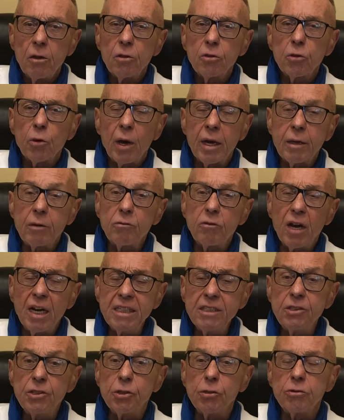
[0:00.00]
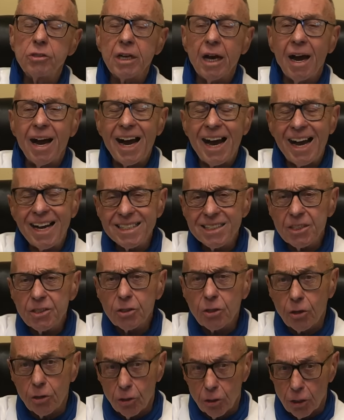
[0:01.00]
So I invite you to
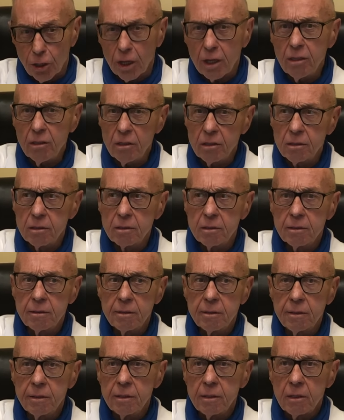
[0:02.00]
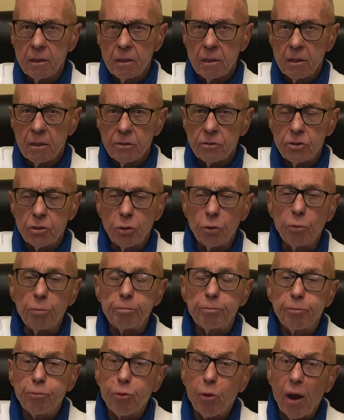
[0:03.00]
ask her to
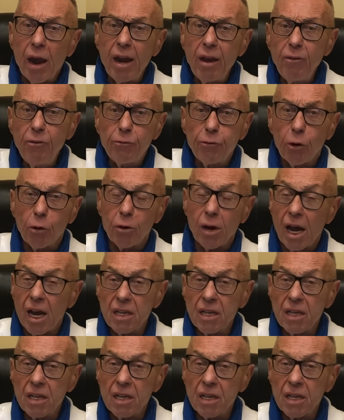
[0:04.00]
pray for